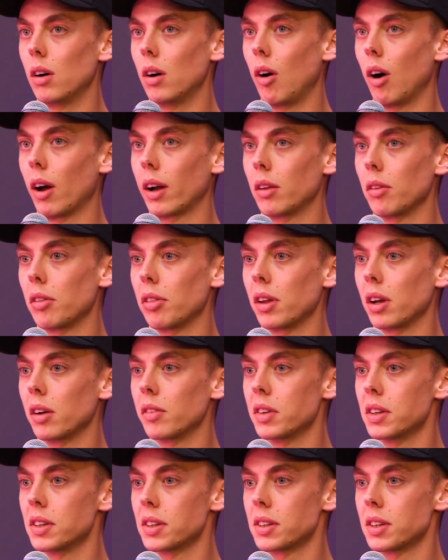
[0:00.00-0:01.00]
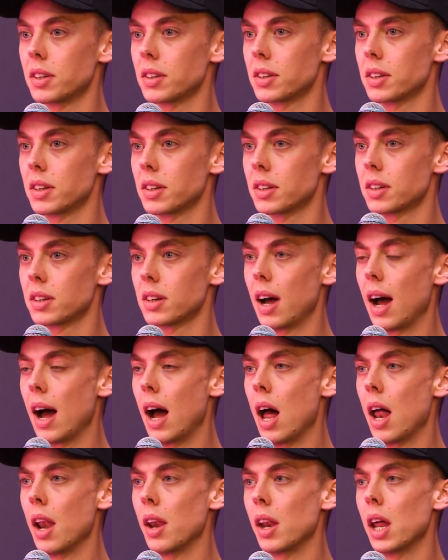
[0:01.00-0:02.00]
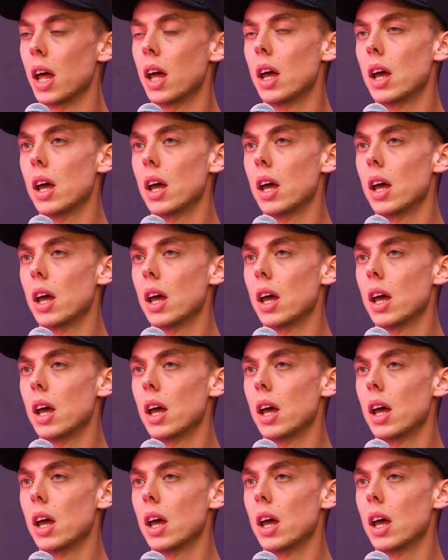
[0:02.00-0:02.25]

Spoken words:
I can think of instances, and